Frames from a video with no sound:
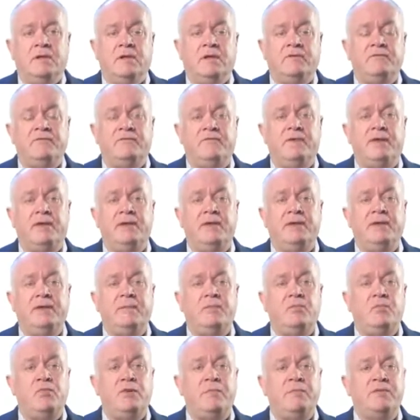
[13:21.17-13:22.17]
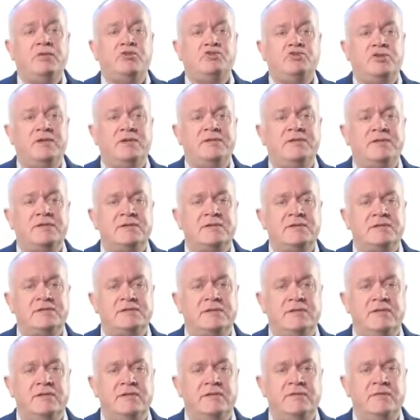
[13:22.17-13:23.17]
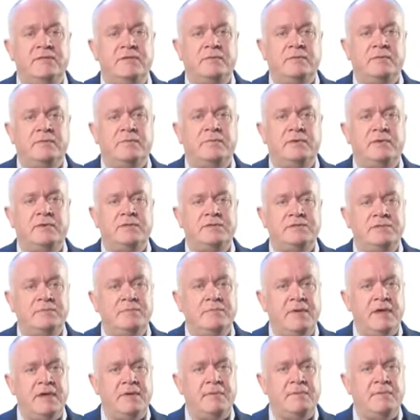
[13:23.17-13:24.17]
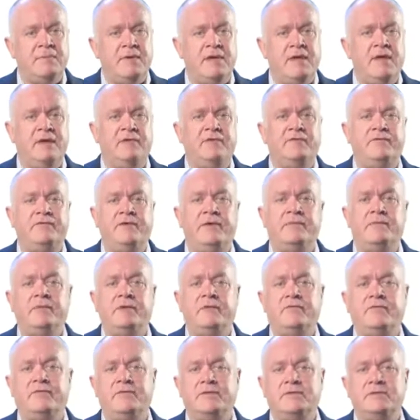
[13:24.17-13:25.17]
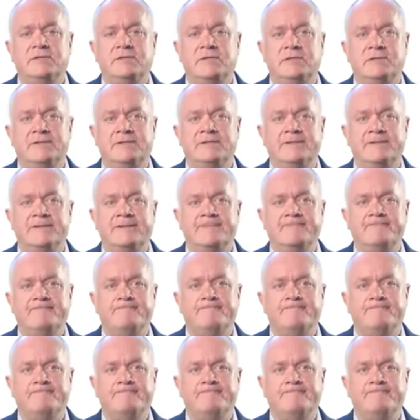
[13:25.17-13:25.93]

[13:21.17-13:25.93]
And finally, women trying to conceive, because it may impair the female fertility.